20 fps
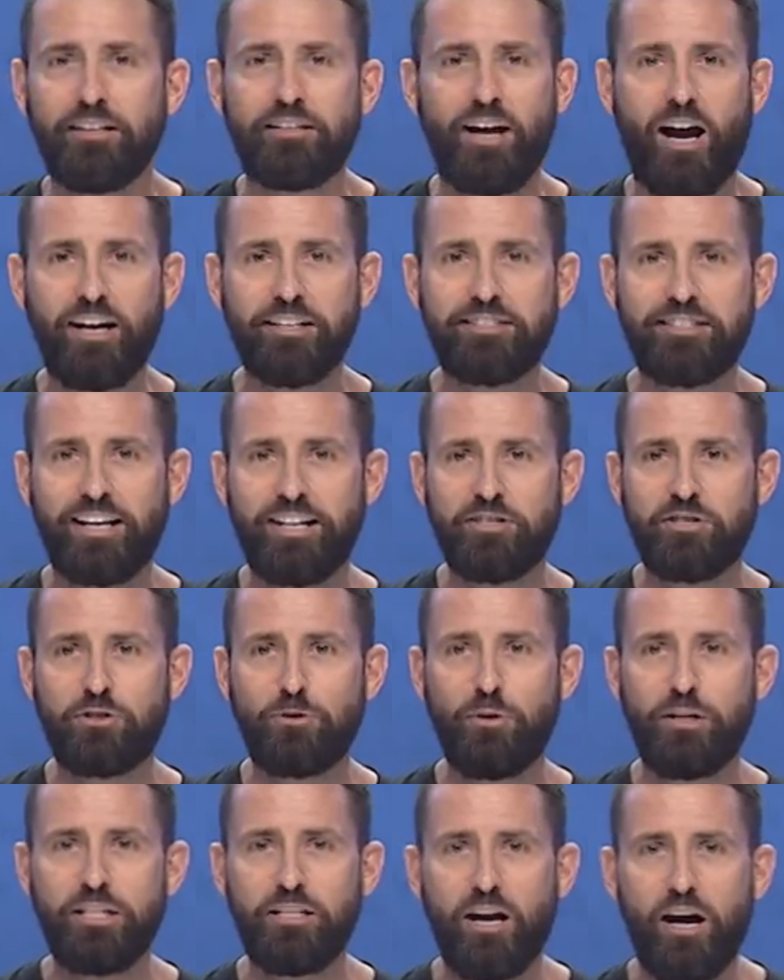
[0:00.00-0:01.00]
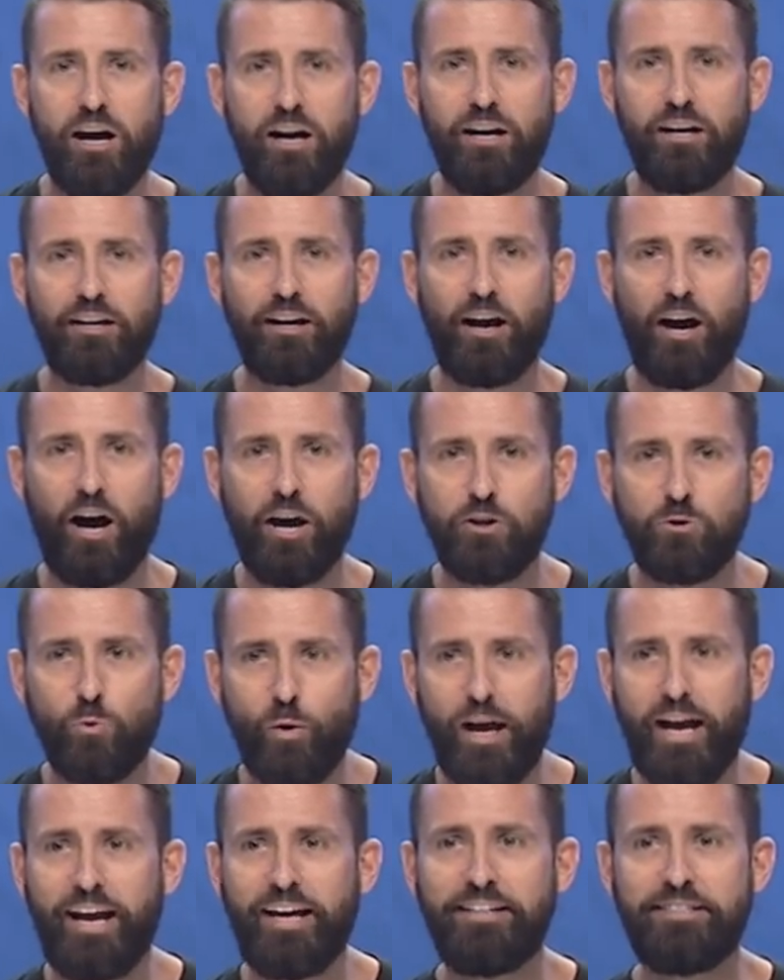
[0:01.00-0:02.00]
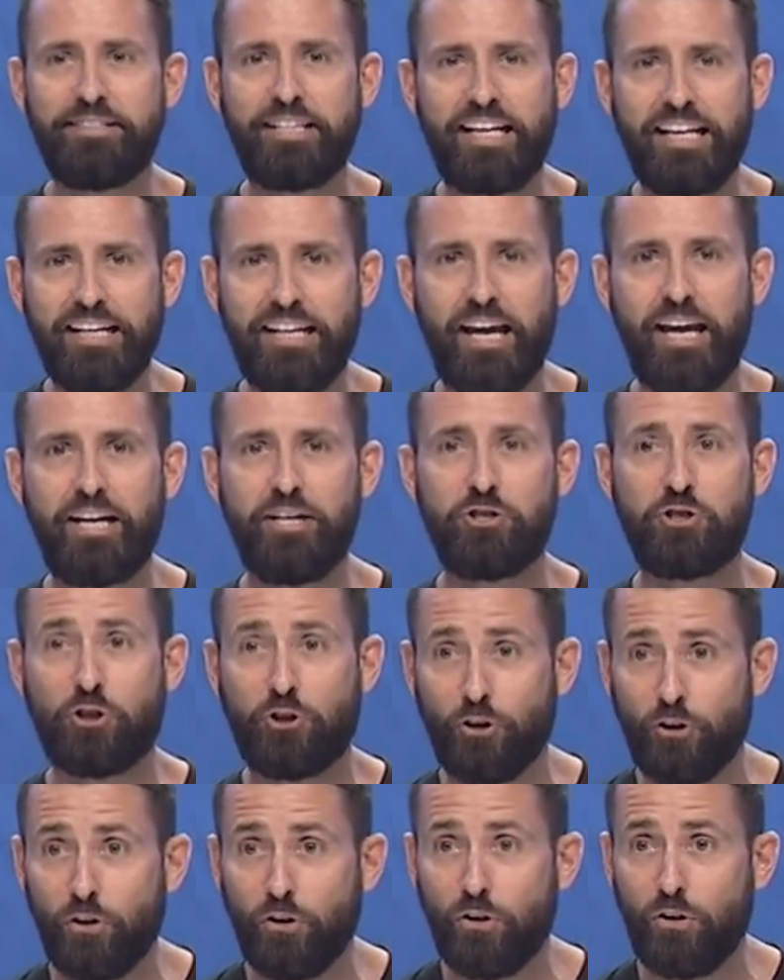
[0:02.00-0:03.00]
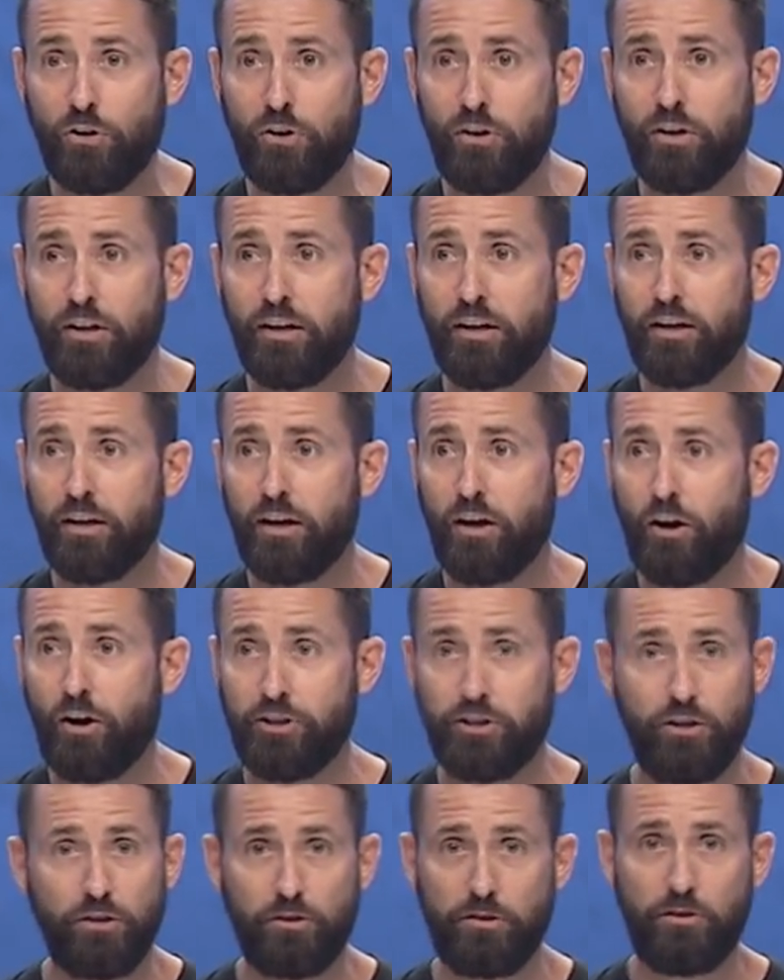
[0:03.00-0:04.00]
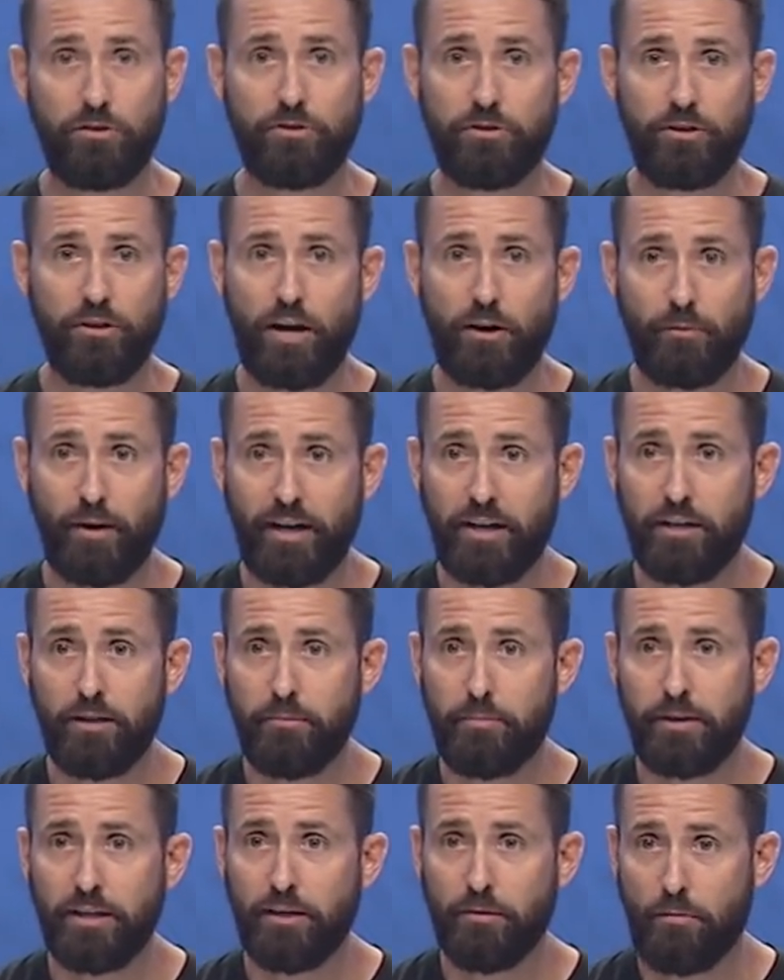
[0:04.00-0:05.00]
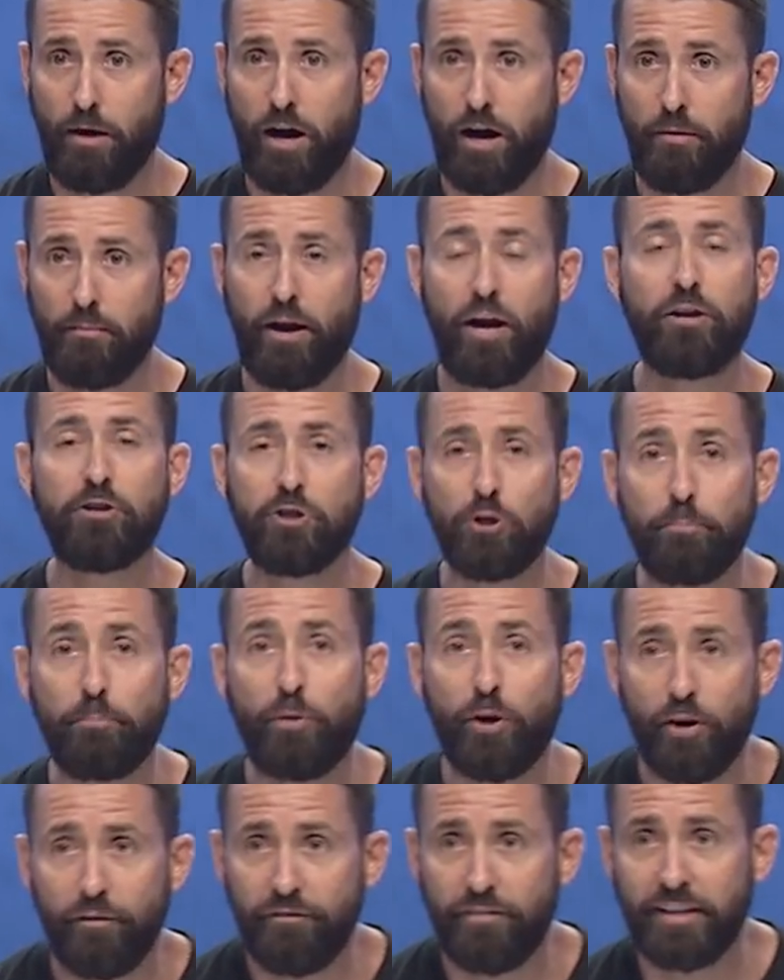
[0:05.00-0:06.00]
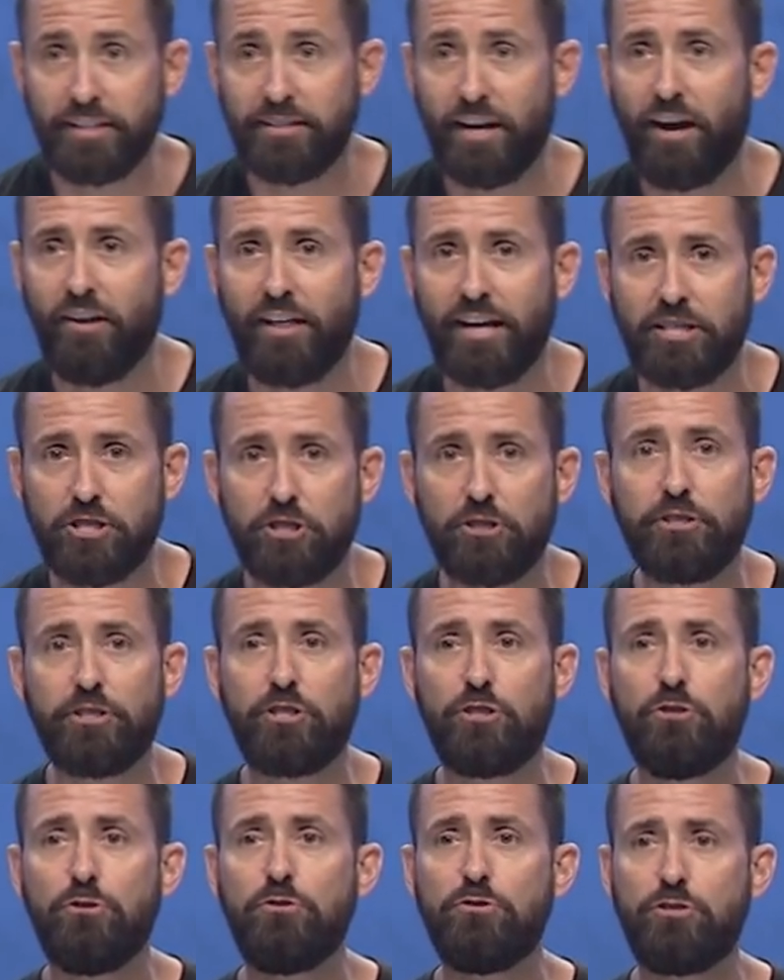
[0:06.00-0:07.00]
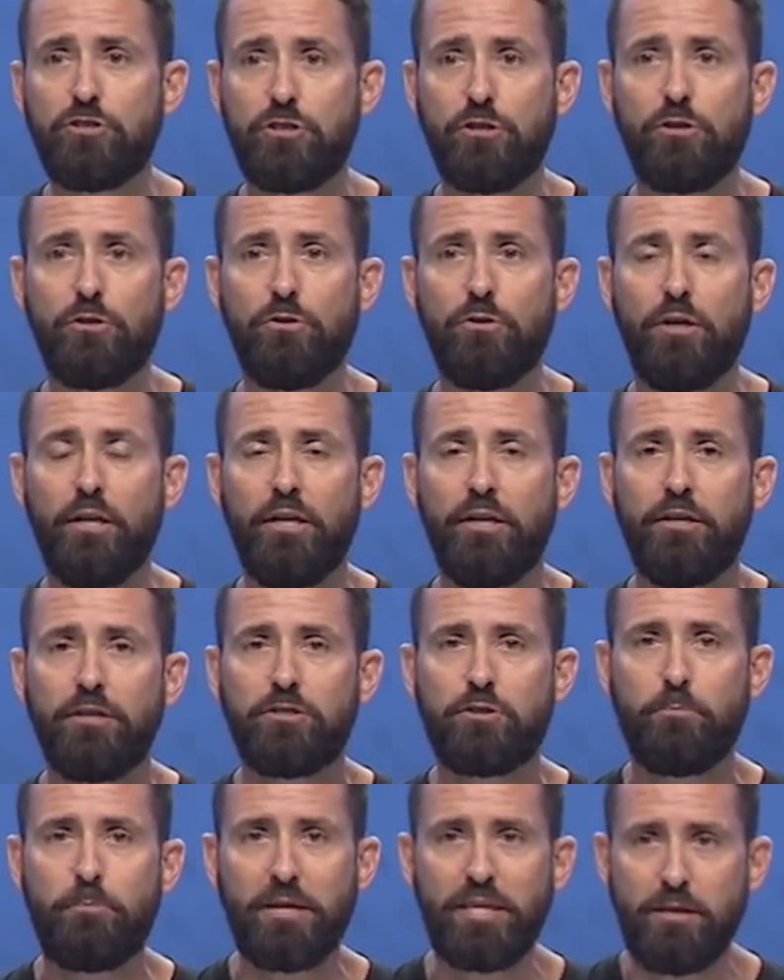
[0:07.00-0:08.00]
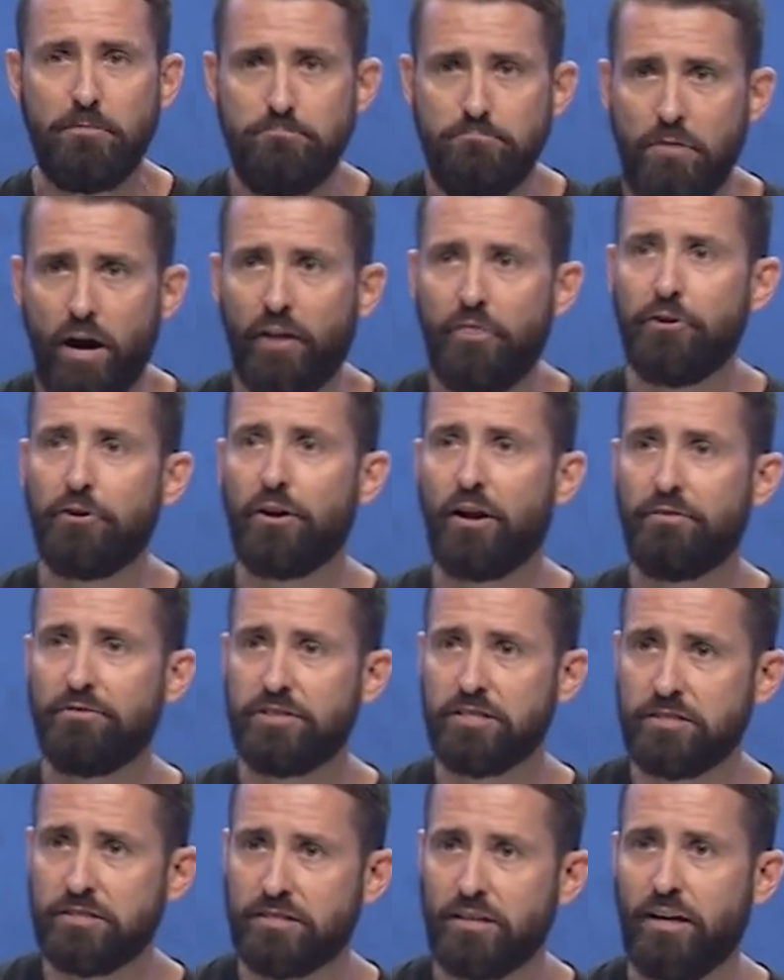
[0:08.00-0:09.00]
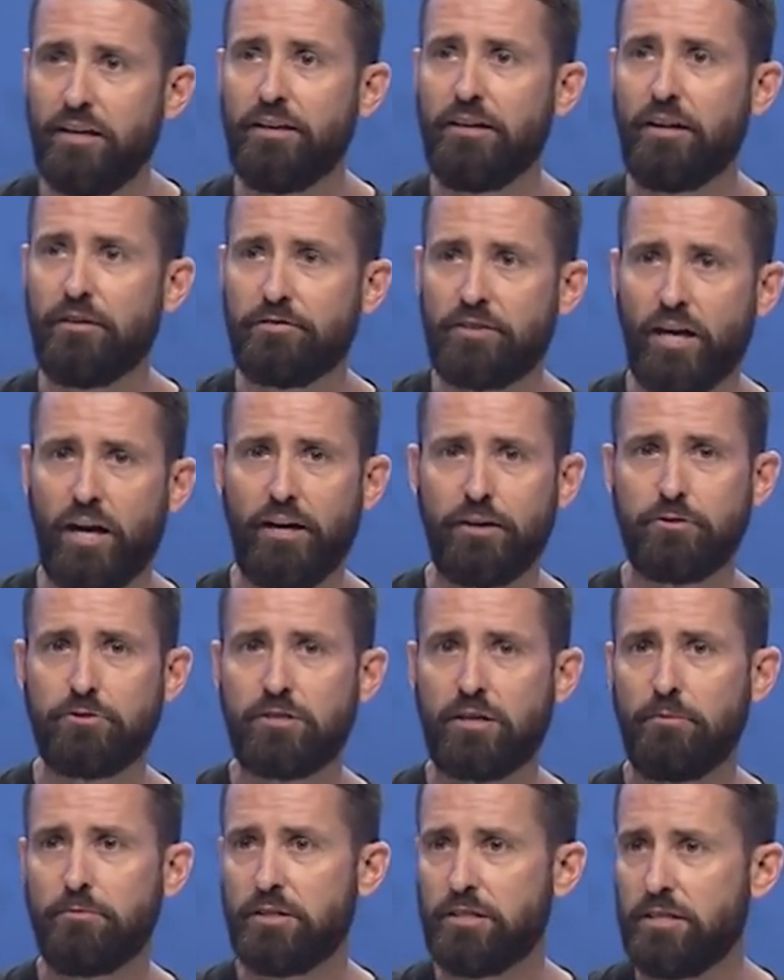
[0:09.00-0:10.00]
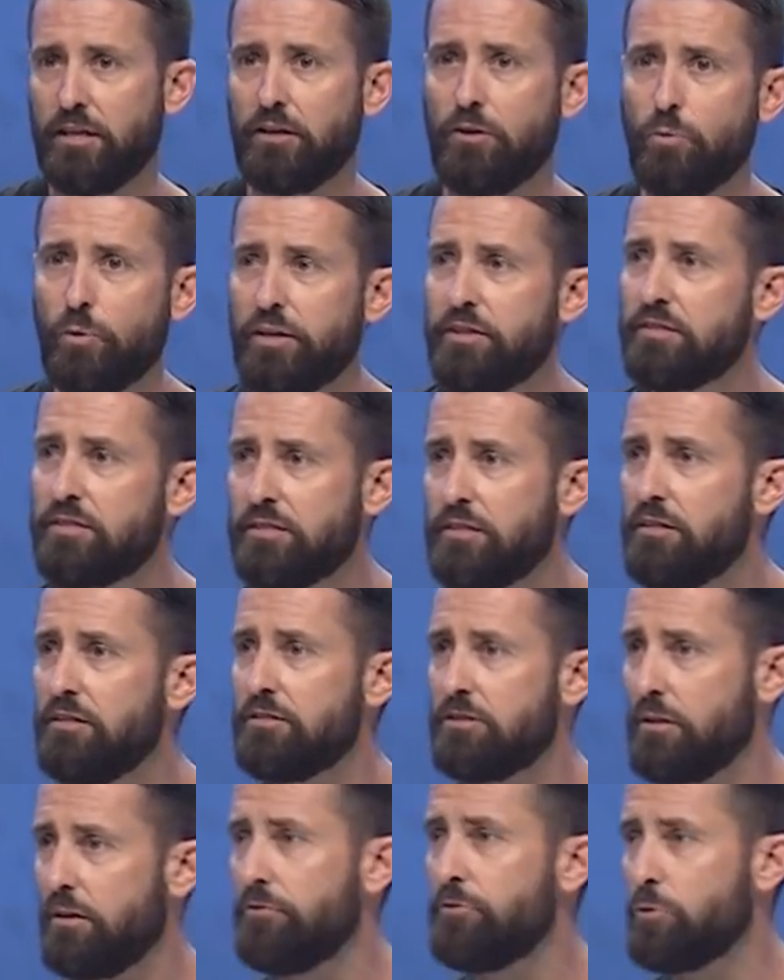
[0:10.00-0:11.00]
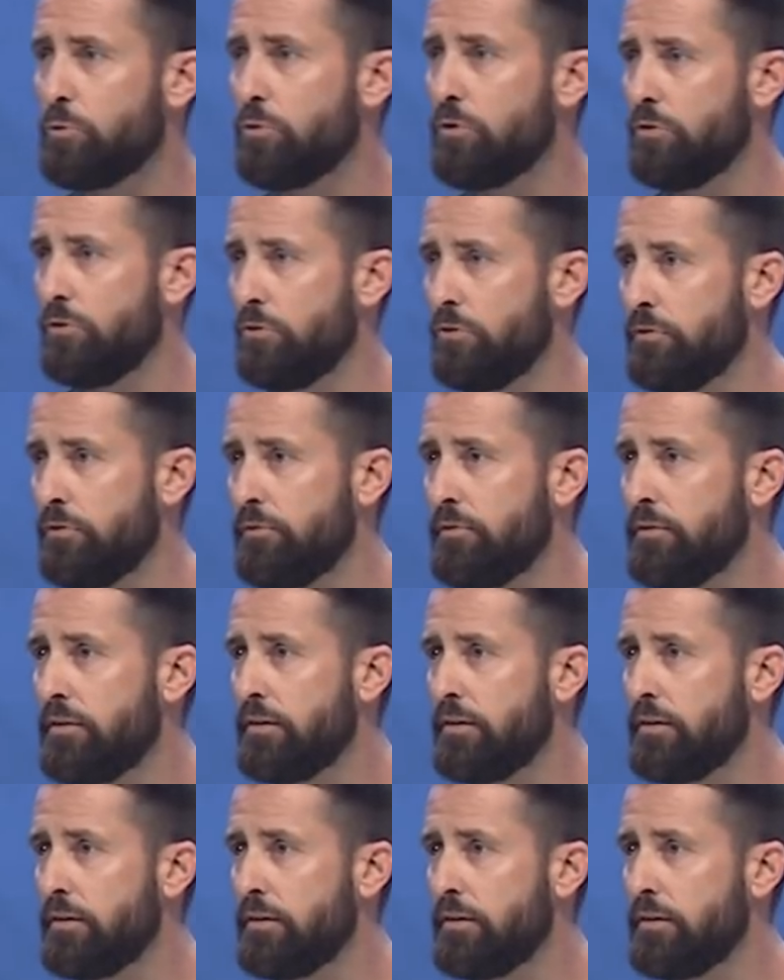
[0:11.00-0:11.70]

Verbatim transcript: God says to a young, unwed teenage girl, or you, are not ready to be a mom, uh, you're perfect. I'll actually use you to be the mother of the Son of God who's come to take away the sins of the world.